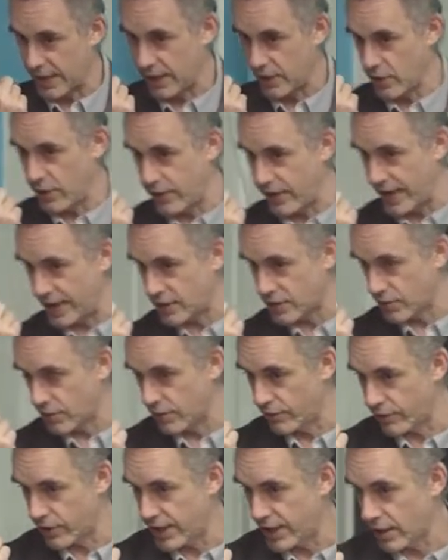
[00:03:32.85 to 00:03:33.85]
good things are
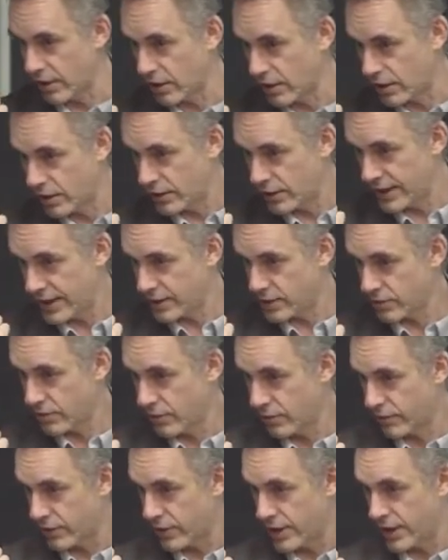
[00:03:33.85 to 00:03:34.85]
over here, good things are
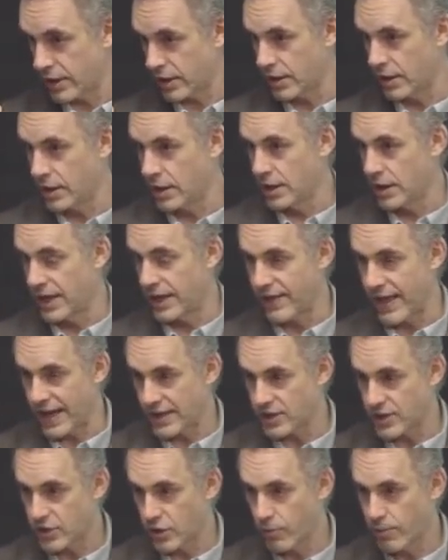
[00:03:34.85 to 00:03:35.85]
over here. And
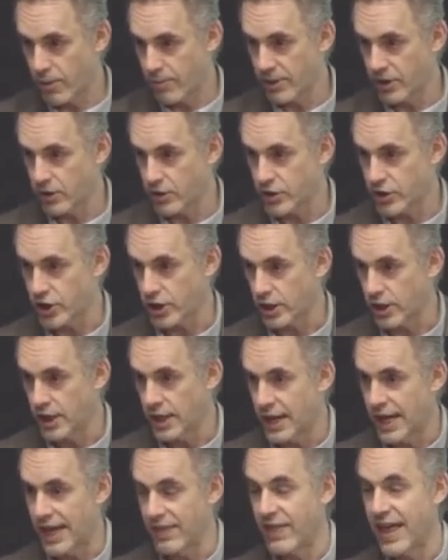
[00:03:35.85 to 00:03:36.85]
that's dopaminergic.
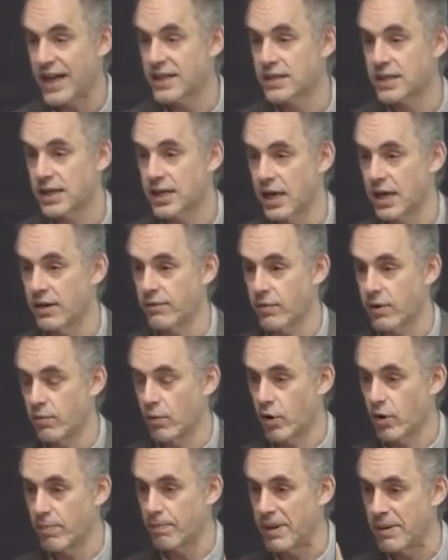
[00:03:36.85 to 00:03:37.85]
And that's the kind of
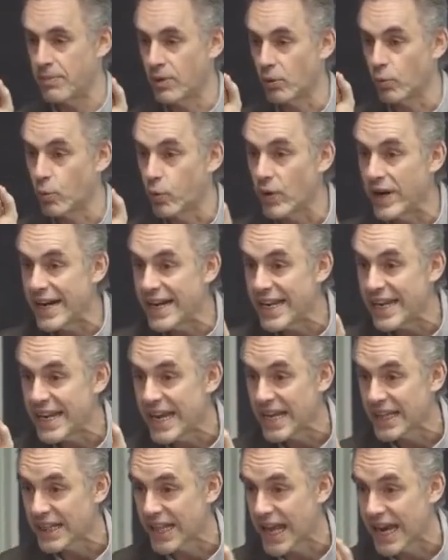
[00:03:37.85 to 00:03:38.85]
reward people
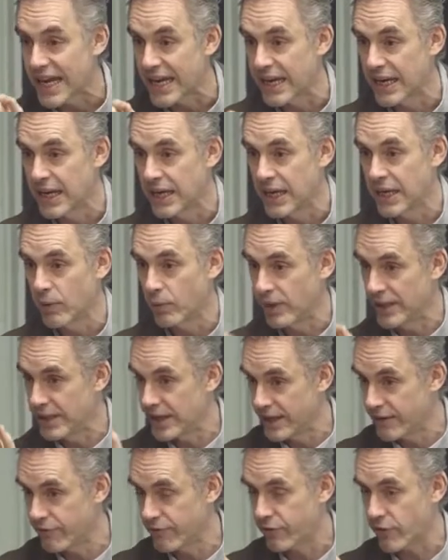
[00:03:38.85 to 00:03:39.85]
really like. We
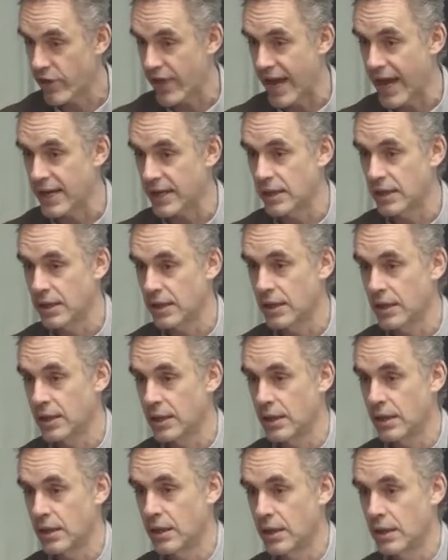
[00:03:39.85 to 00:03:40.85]
live for that.
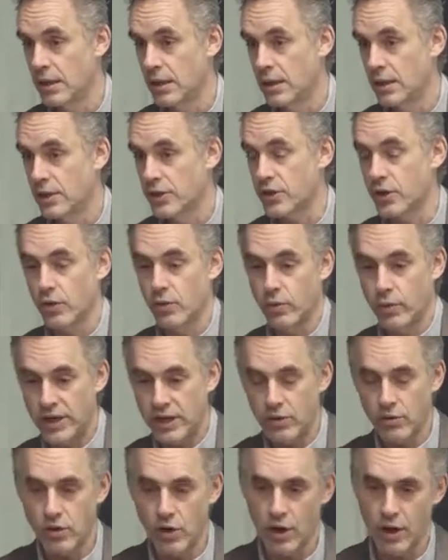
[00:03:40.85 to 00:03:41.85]
So when
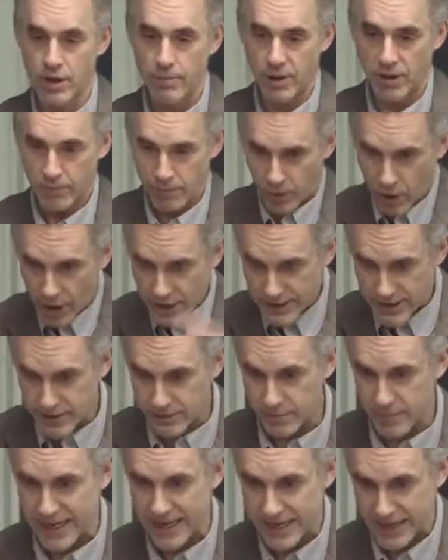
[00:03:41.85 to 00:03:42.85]
you talk about
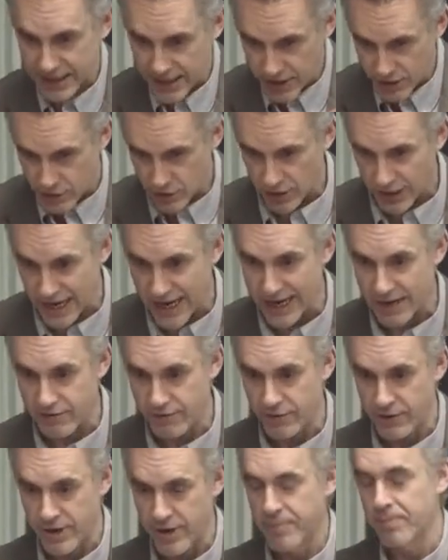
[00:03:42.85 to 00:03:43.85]
positive meaning in your
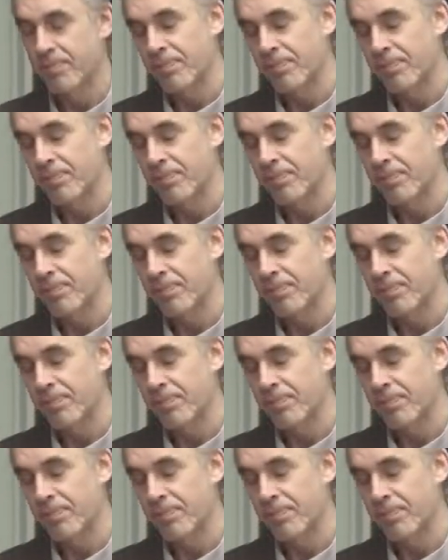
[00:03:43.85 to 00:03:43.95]
life,